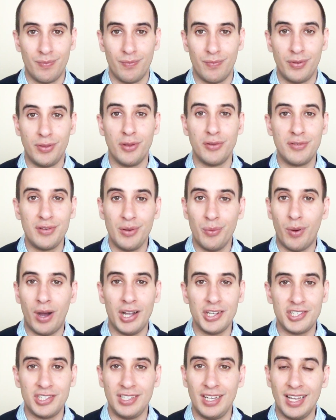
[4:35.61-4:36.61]
For those of you
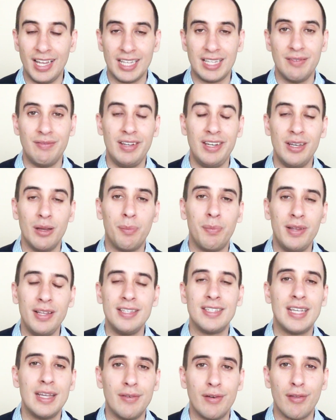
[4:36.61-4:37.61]
watching, you like the video,
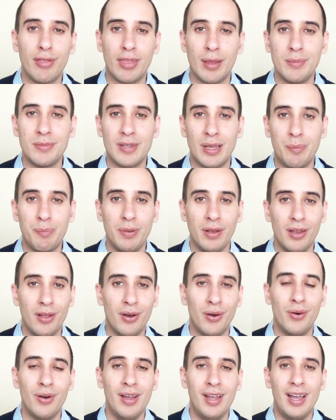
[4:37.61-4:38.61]
please give it a thumbs up
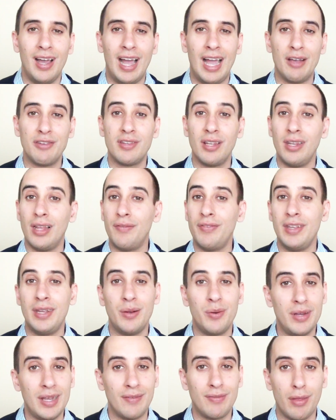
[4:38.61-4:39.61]
below. I also love to
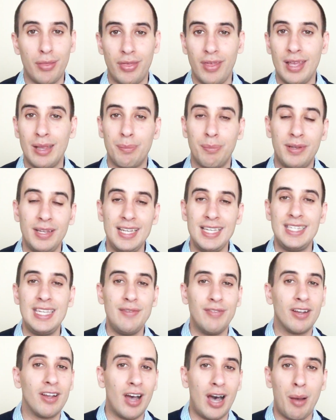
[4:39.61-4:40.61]
hear what you have to think. Please
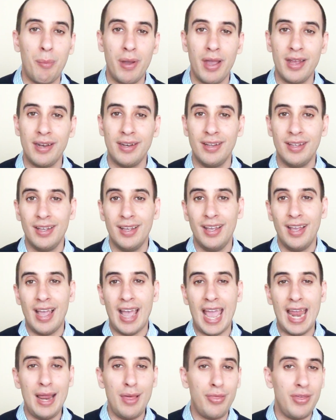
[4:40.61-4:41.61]
leave a comment.
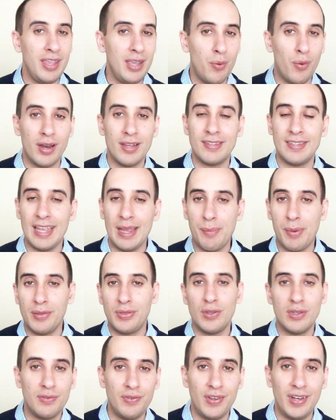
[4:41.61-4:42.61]
Anything you want to say about
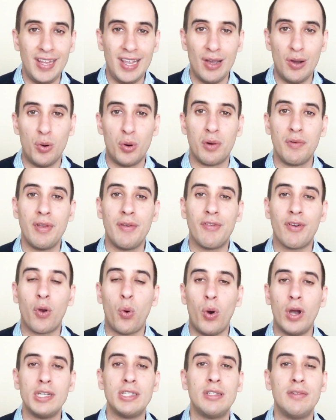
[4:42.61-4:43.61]
this video or if you have a
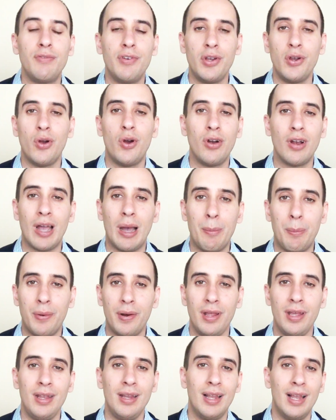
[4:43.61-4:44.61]
question for your own
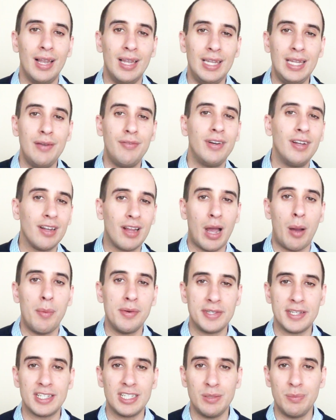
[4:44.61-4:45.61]
company, leave it in the
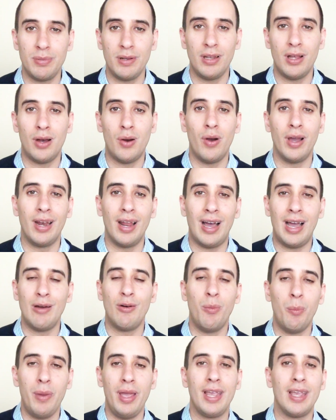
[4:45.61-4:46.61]
comment section below and I
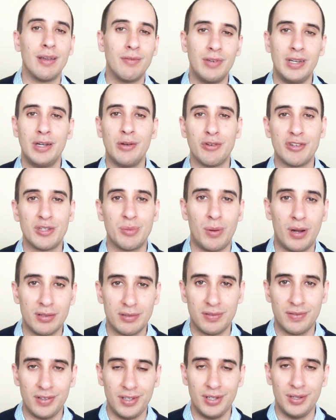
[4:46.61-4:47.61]
will make a video
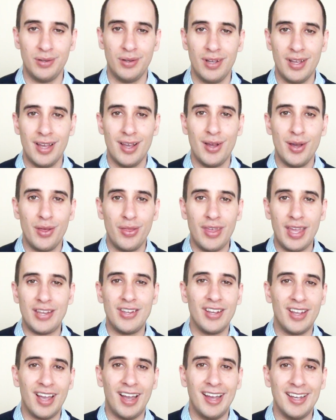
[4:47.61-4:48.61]
response for you. Thank
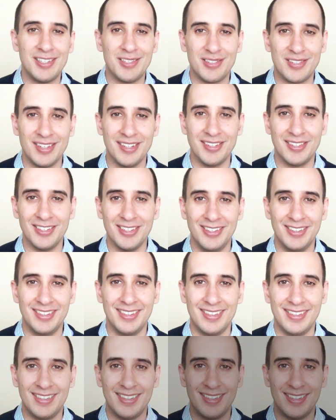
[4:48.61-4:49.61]
you guys. I'll see you soon.